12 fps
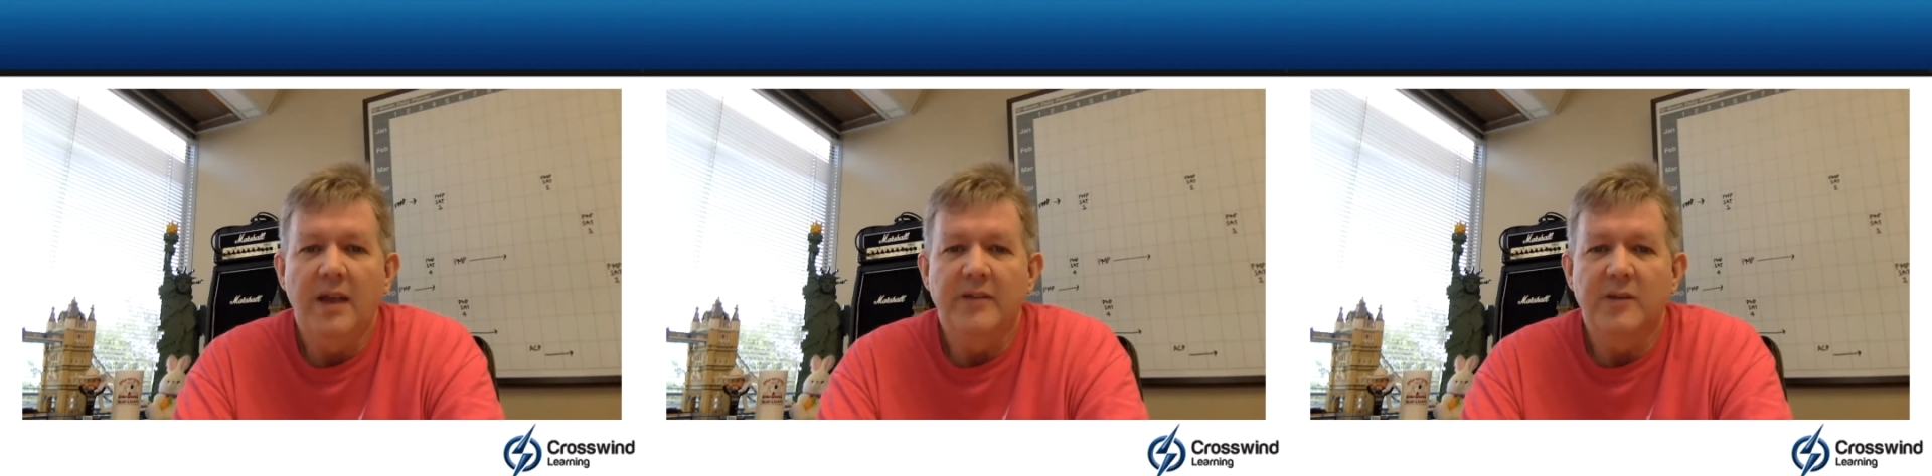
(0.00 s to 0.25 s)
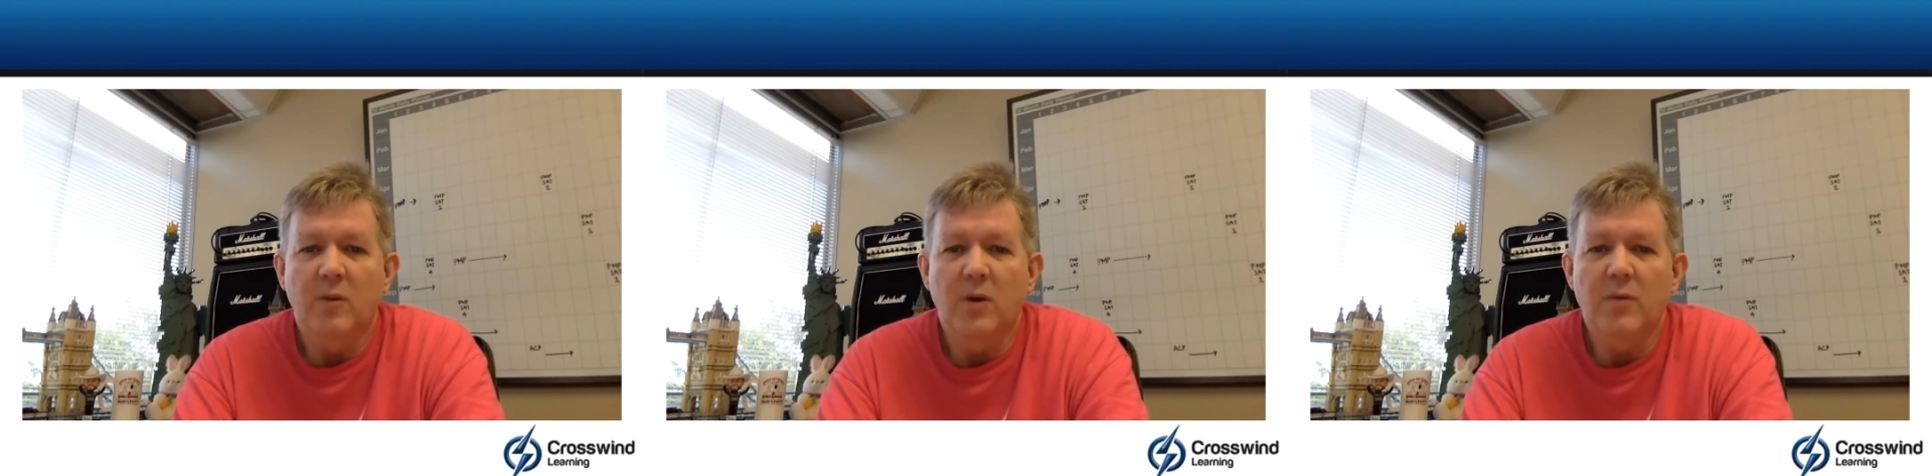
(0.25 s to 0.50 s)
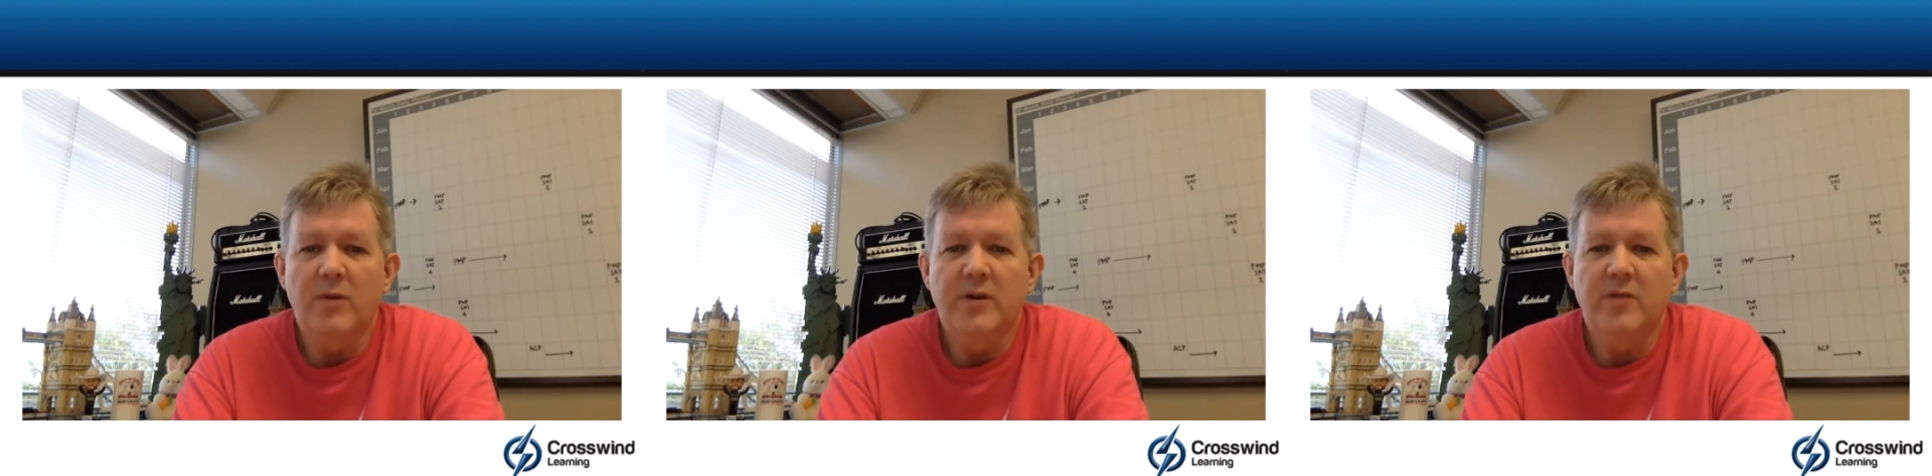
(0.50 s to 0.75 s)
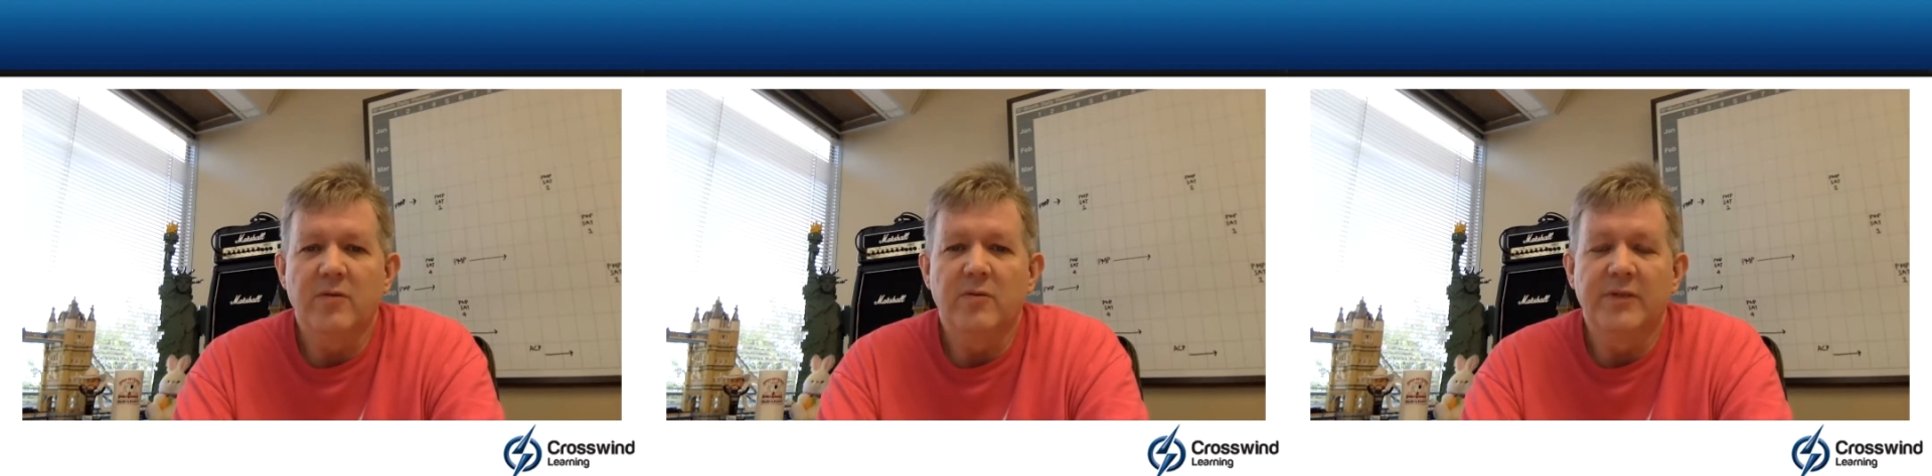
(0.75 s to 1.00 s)
So what we're
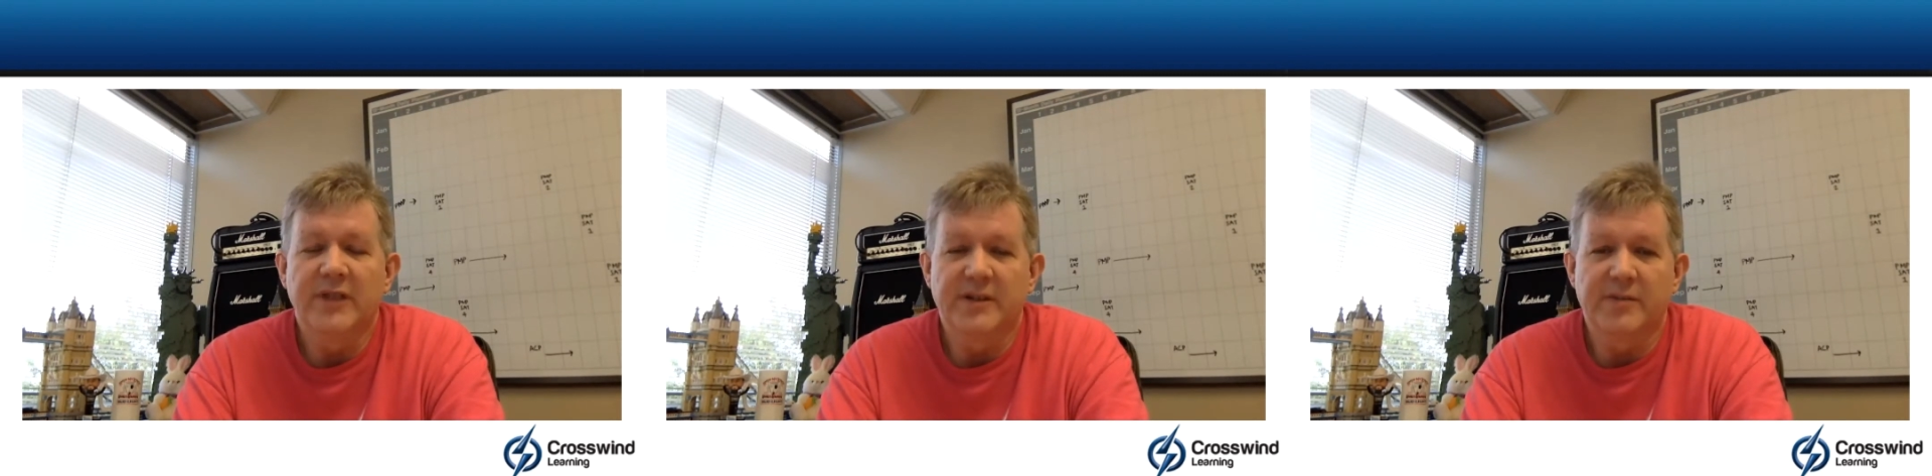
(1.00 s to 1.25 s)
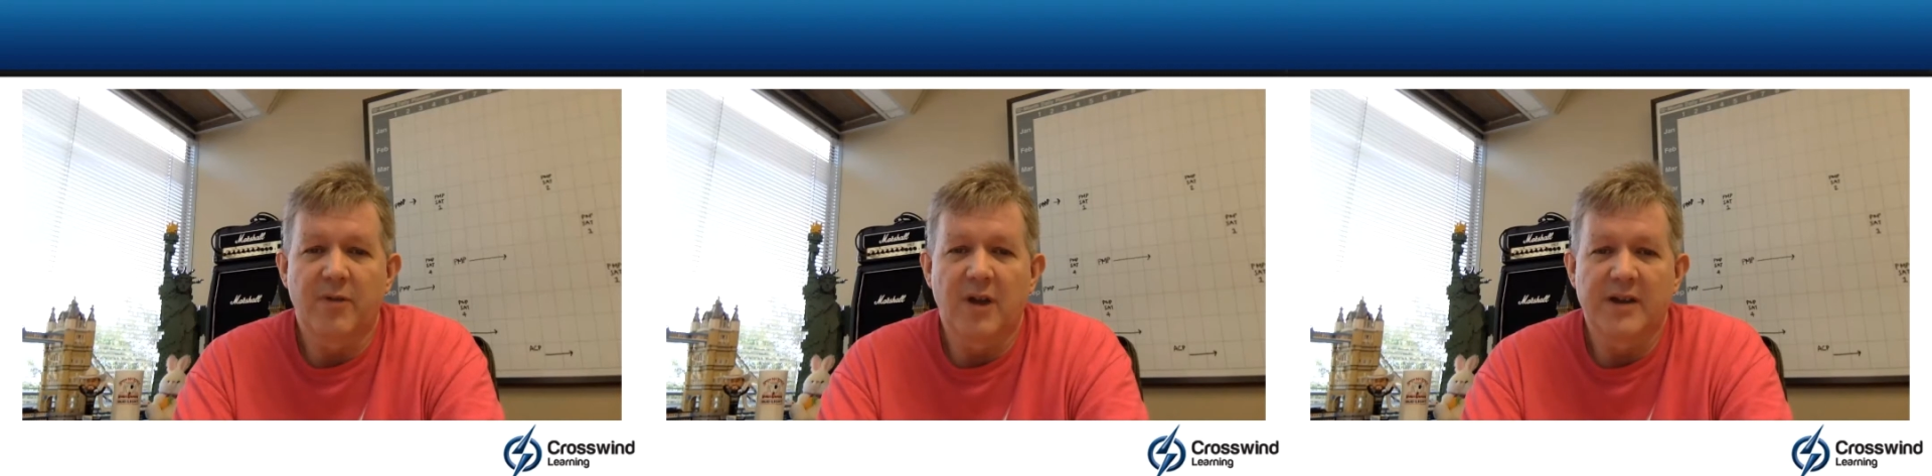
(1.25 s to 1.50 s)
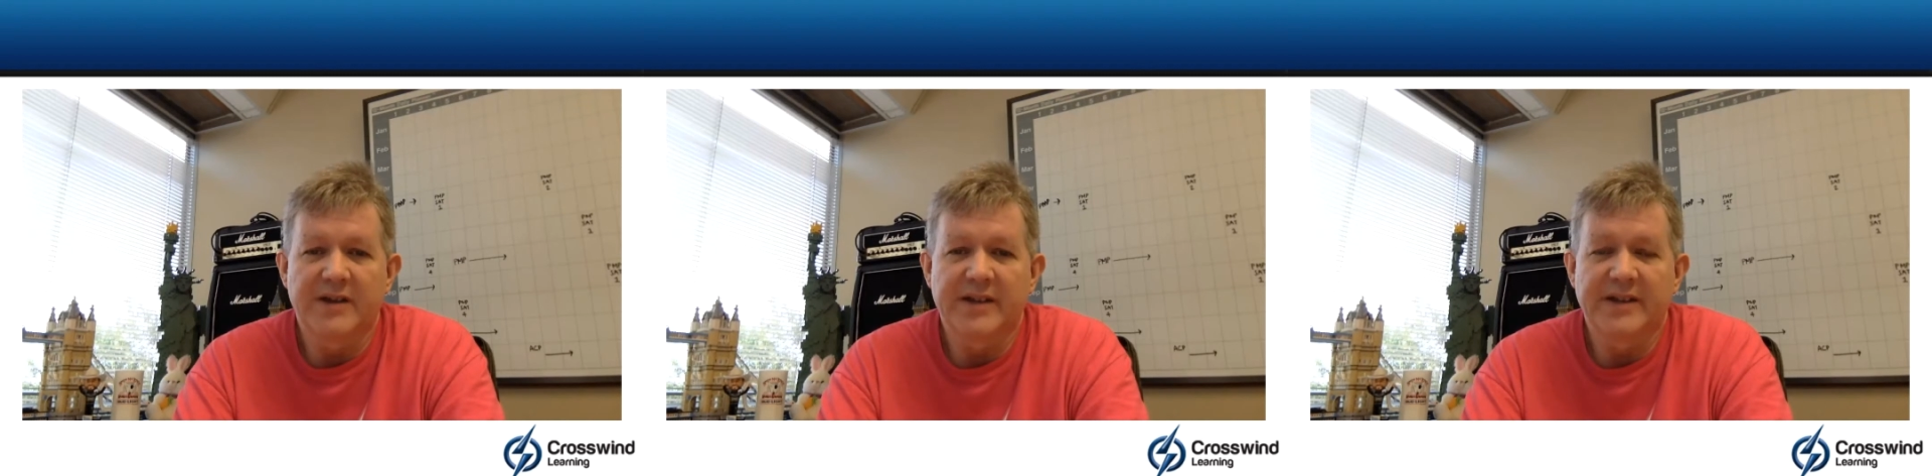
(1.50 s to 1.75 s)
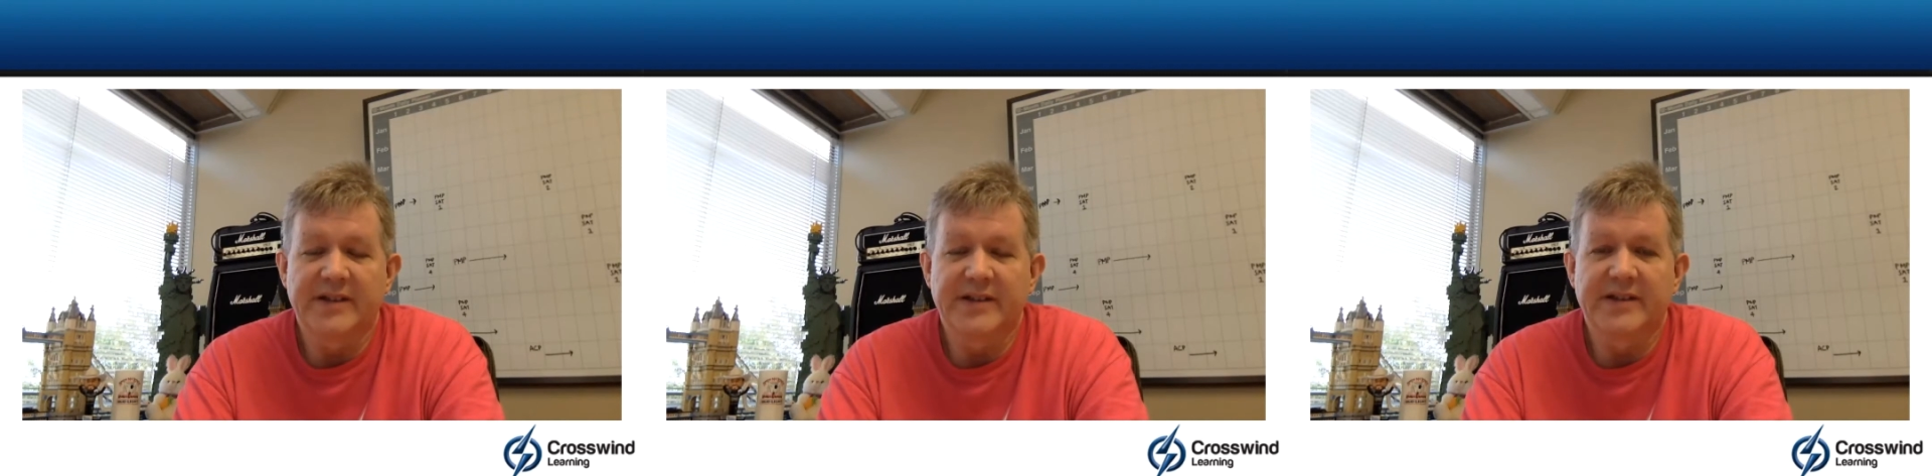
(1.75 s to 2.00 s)
doing with this
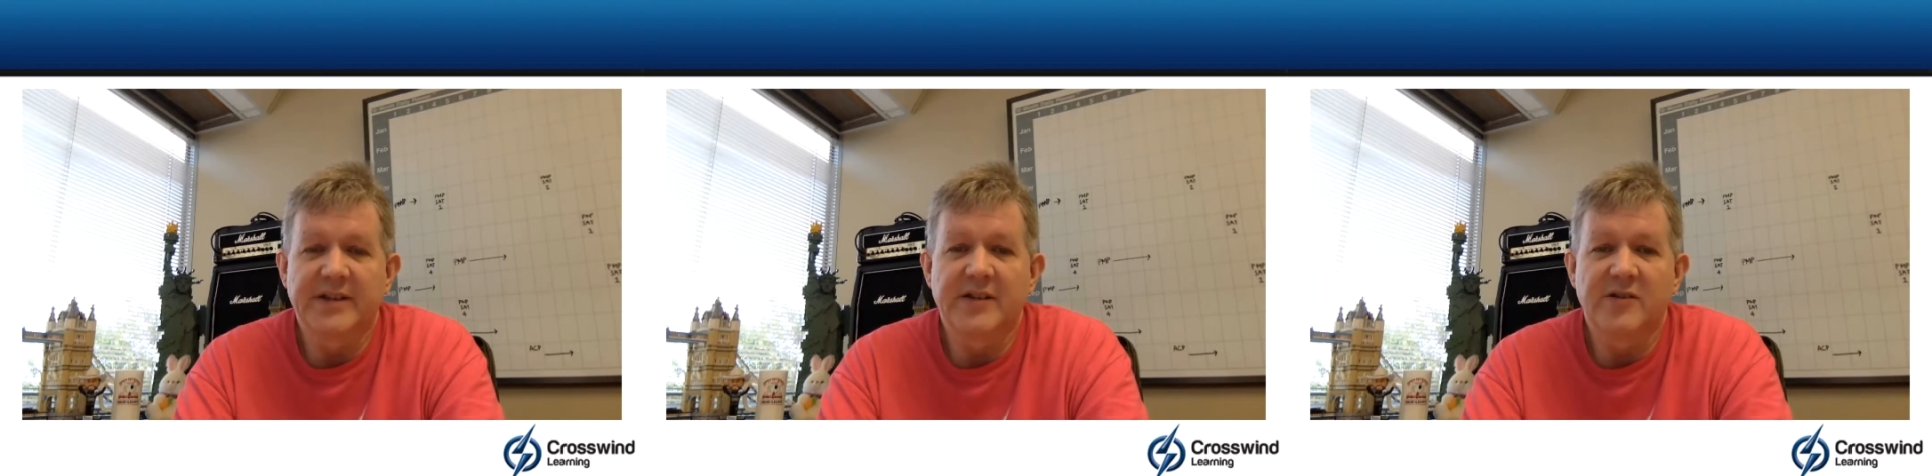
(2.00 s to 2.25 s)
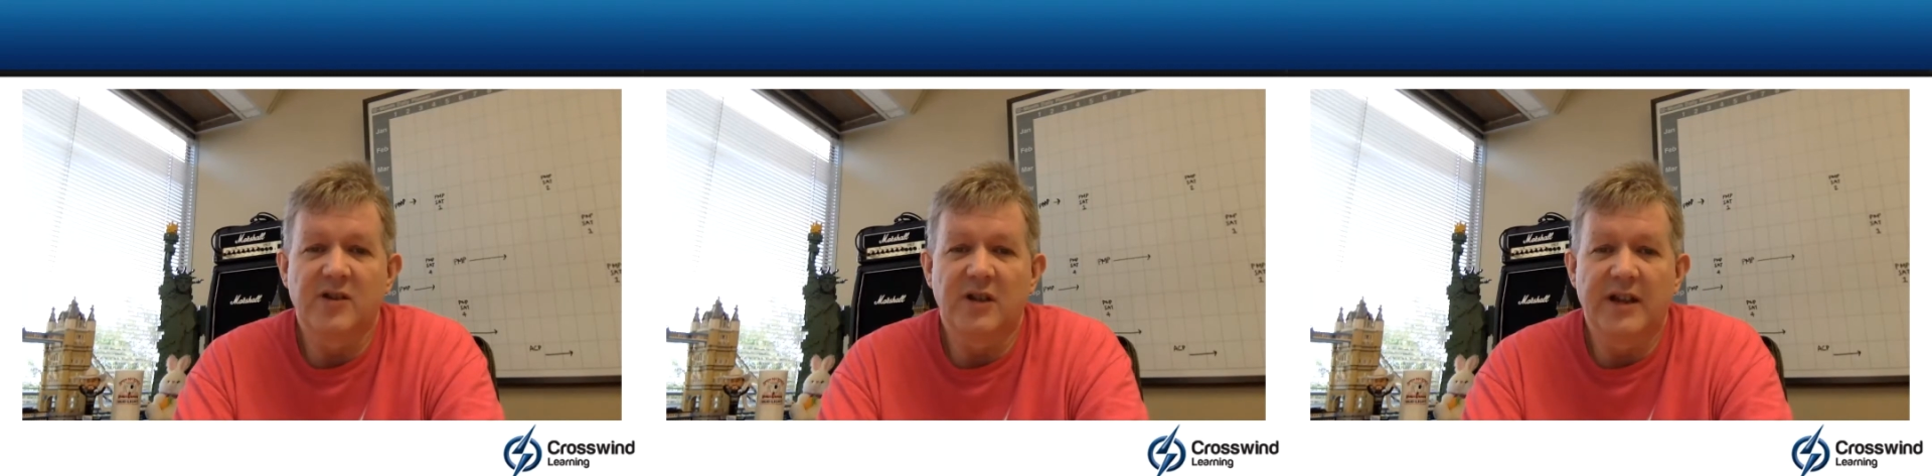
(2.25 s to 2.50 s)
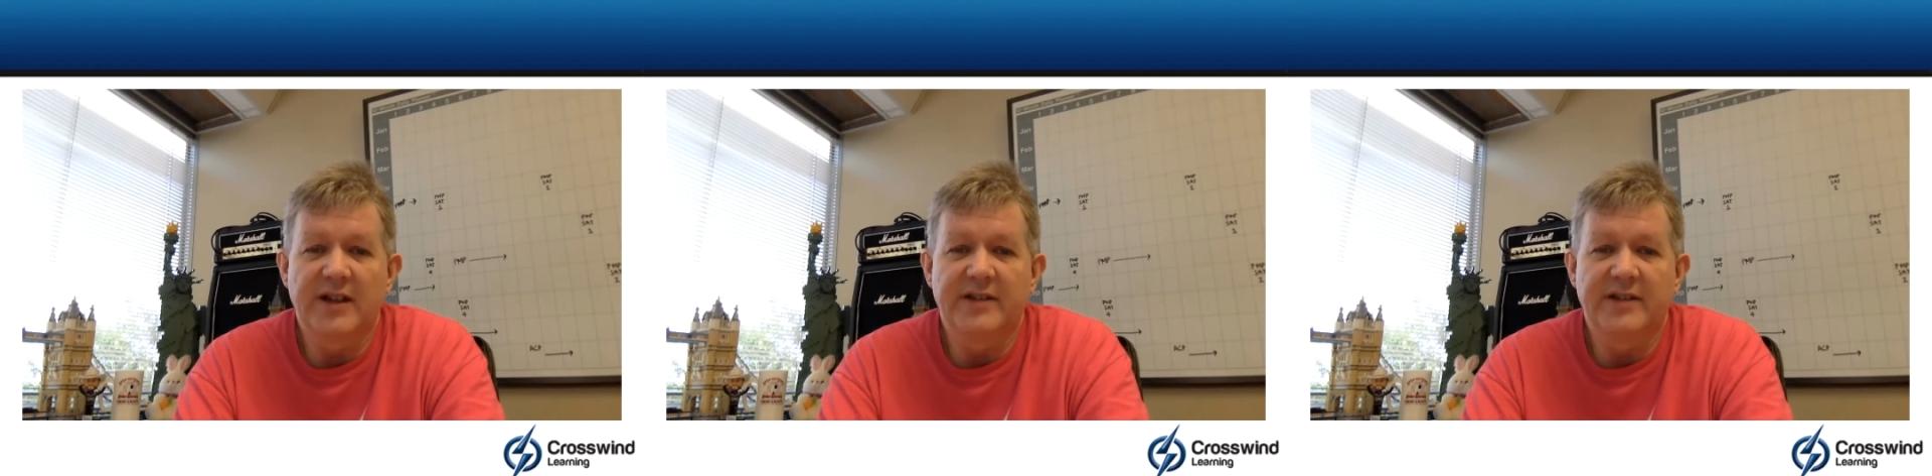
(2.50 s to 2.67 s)
process essentially is